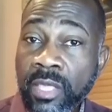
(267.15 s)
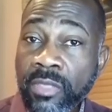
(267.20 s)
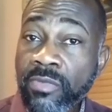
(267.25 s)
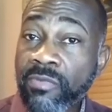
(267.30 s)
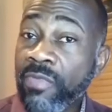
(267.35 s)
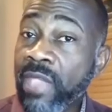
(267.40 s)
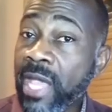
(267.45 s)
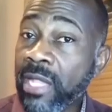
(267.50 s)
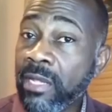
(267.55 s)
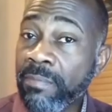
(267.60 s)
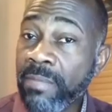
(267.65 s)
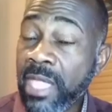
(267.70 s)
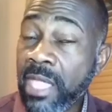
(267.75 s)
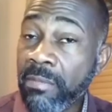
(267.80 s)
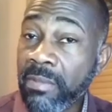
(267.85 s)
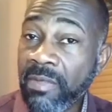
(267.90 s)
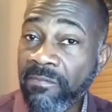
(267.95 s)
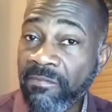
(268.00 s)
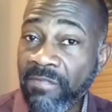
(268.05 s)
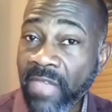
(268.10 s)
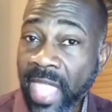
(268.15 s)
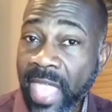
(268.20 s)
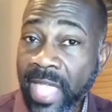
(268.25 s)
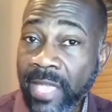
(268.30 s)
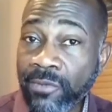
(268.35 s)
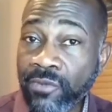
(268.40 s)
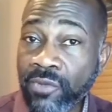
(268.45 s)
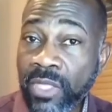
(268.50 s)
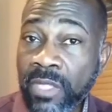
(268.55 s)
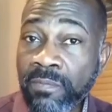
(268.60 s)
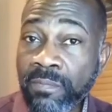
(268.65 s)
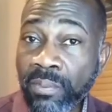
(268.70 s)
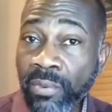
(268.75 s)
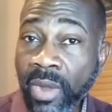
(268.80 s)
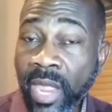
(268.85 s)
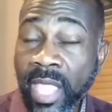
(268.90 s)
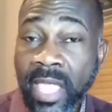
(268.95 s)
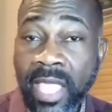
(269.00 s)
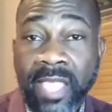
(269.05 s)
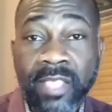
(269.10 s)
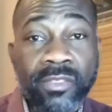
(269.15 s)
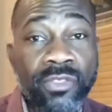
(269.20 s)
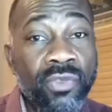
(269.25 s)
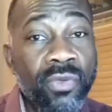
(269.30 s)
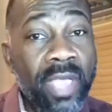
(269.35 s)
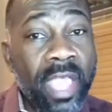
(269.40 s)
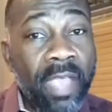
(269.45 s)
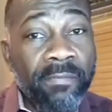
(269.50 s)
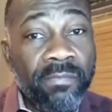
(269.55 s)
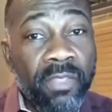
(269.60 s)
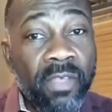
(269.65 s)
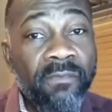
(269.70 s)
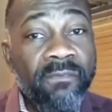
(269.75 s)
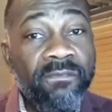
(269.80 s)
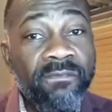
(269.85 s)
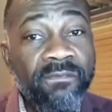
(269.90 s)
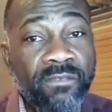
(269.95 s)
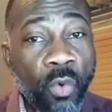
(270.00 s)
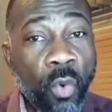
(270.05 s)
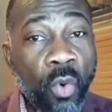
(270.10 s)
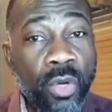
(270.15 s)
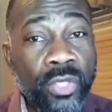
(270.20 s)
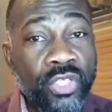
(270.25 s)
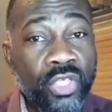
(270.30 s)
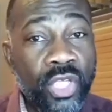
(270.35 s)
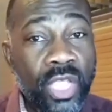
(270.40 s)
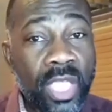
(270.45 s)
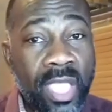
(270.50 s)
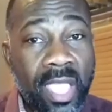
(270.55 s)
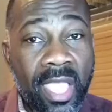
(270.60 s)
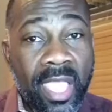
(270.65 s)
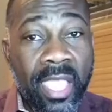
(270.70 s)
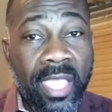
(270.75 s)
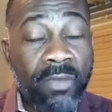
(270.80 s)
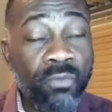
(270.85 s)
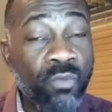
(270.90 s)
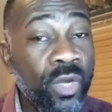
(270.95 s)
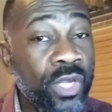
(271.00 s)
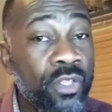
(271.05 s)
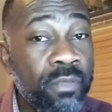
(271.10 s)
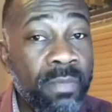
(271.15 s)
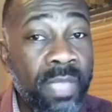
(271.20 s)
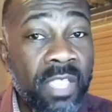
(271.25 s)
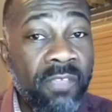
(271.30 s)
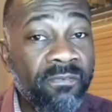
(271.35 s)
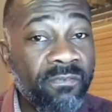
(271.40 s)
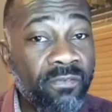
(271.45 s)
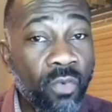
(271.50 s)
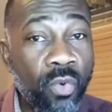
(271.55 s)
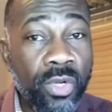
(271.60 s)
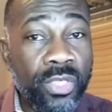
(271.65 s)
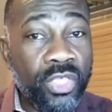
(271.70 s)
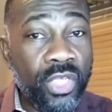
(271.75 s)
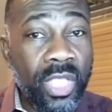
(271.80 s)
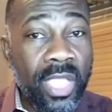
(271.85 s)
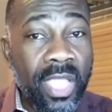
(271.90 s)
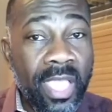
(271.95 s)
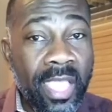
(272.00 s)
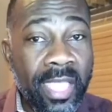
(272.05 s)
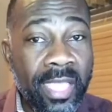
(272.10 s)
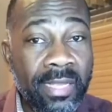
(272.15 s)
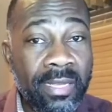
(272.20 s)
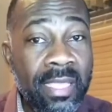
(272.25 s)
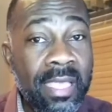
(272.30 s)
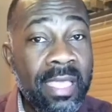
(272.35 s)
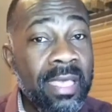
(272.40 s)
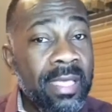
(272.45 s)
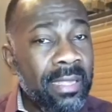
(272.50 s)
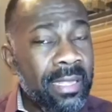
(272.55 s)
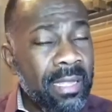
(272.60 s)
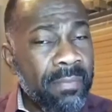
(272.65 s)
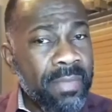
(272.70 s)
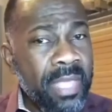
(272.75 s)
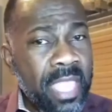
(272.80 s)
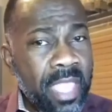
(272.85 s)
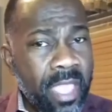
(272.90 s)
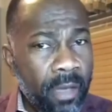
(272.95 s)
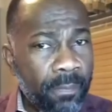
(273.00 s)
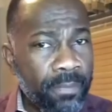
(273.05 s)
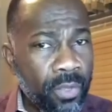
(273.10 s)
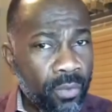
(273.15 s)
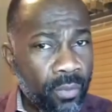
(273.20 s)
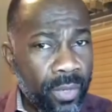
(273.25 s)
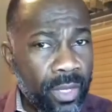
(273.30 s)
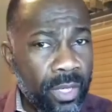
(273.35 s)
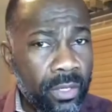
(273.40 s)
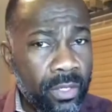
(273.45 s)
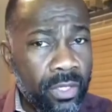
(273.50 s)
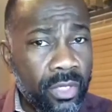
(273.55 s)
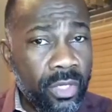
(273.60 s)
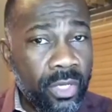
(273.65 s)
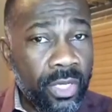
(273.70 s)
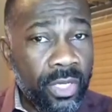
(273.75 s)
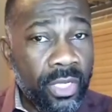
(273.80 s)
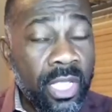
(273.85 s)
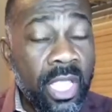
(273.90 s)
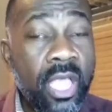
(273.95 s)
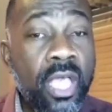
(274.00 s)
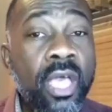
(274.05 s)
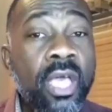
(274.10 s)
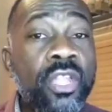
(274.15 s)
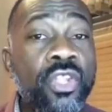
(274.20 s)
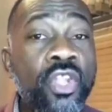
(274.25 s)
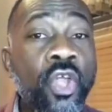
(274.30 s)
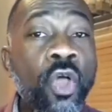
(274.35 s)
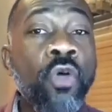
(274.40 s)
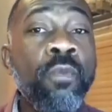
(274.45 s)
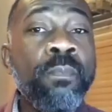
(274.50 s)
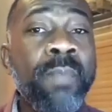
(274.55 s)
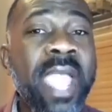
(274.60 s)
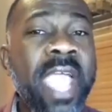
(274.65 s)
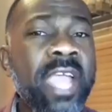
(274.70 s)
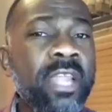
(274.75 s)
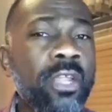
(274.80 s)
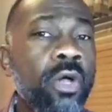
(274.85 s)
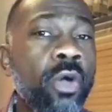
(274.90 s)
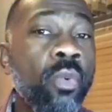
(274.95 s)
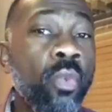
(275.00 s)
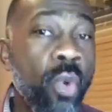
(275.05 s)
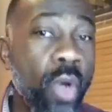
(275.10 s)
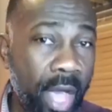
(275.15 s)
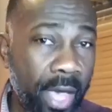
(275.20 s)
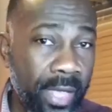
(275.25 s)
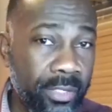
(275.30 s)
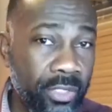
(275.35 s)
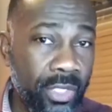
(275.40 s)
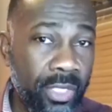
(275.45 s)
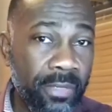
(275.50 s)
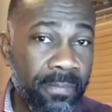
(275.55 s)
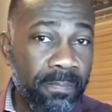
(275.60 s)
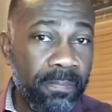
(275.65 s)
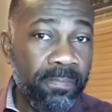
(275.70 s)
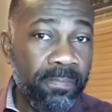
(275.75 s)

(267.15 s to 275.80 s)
You've got to be able to fast and pray, and you have to forge ahead. What do you mean forge ahead? Let me help you real good. No matter what,